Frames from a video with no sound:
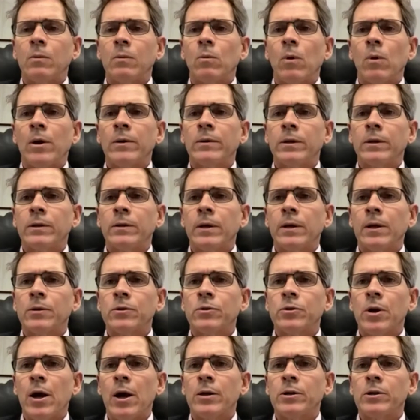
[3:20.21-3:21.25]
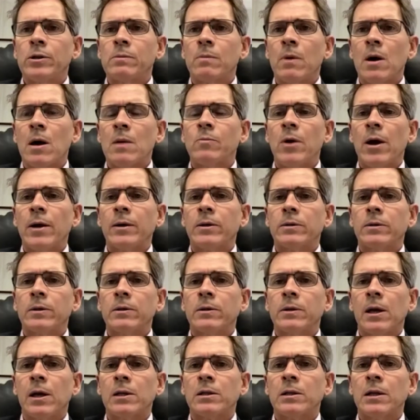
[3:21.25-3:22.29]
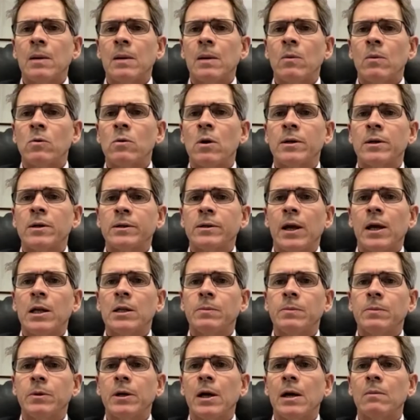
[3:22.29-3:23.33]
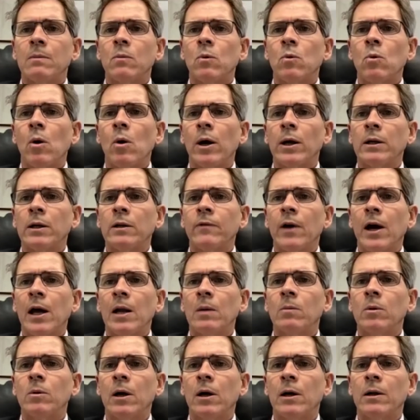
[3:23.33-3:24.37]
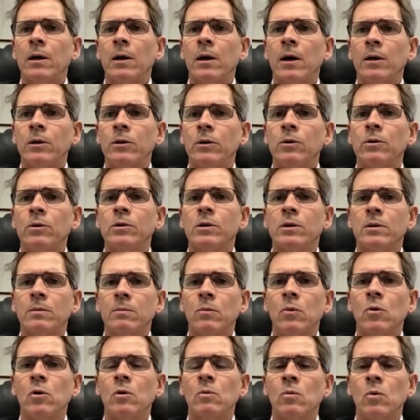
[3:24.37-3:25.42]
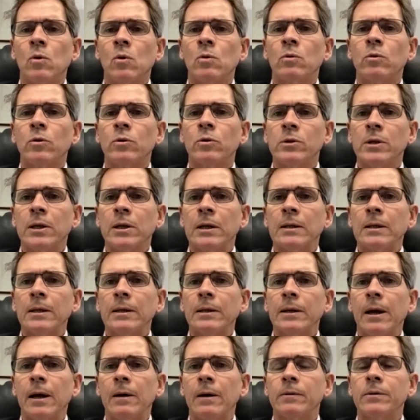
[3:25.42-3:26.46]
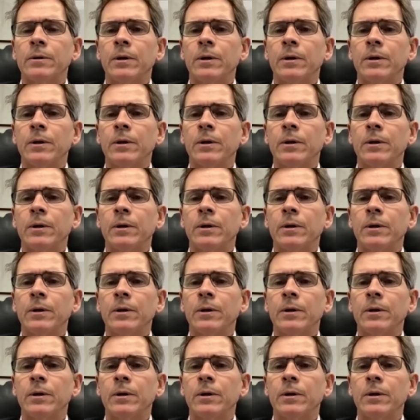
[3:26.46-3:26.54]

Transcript: one thing that's changed in my practice is as MRI scans become more widely available, I use them more and more routinely now.